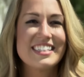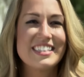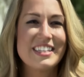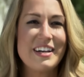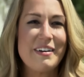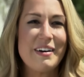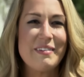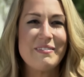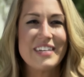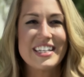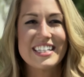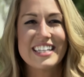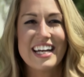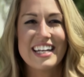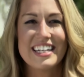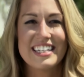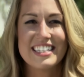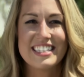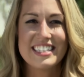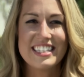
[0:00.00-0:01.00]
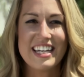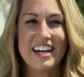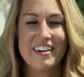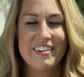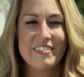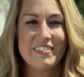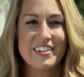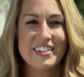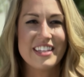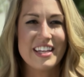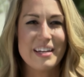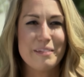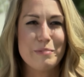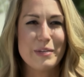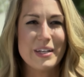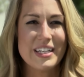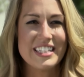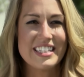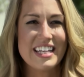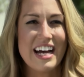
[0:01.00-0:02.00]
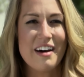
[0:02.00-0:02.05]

so I'm excited to see how everything plays